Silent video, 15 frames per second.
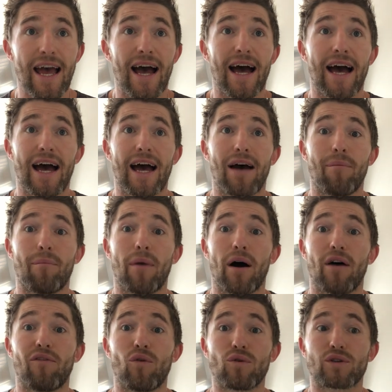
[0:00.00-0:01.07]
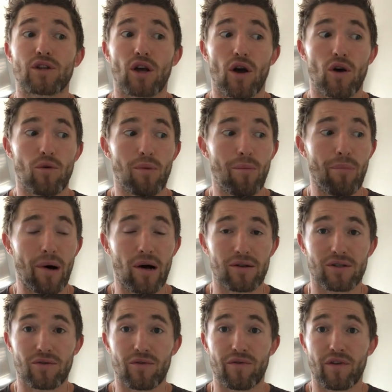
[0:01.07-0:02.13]
I've also been
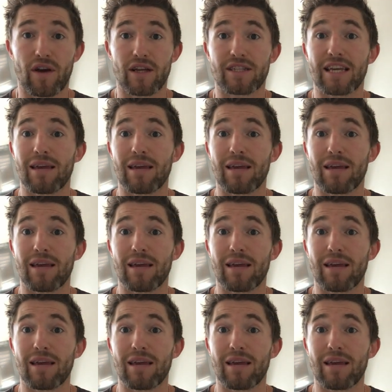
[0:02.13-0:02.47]
part of